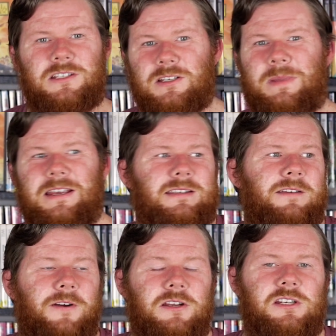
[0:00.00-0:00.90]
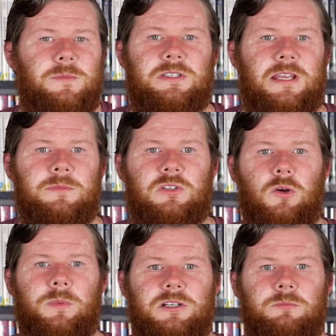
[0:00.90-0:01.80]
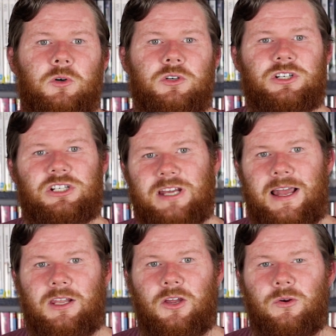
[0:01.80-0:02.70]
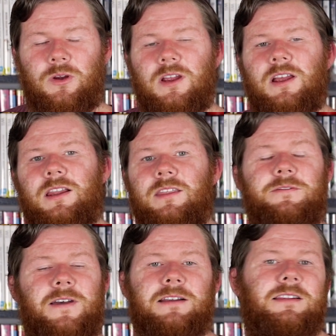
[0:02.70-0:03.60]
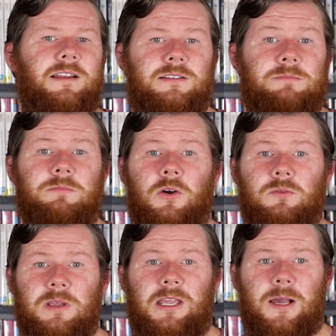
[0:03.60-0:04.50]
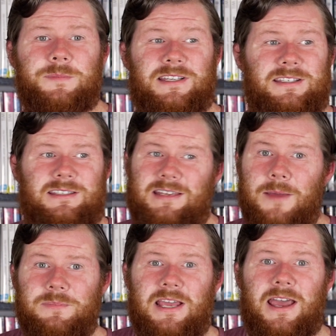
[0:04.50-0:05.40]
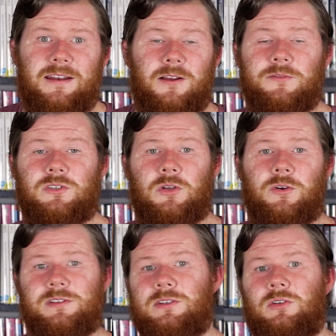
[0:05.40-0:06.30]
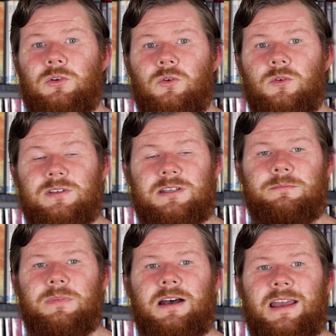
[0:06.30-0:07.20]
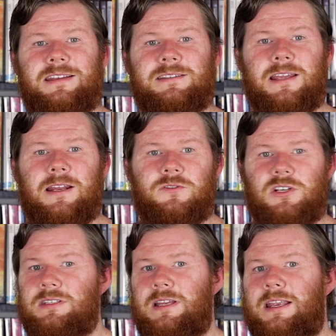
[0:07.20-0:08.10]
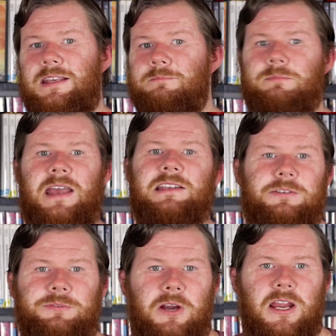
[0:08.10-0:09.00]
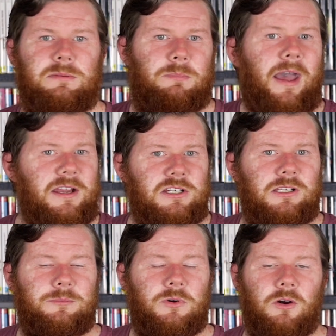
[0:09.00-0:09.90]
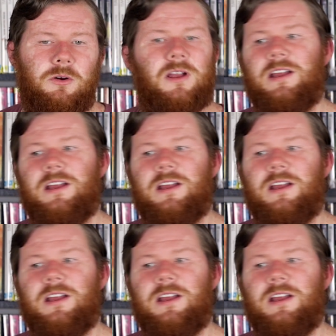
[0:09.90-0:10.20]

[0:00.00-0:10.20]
just makes their friendship seem so much more shallow. The fact that Timon becomes a stepdad of sorts to Simba instead of just like his best friend bachelor bro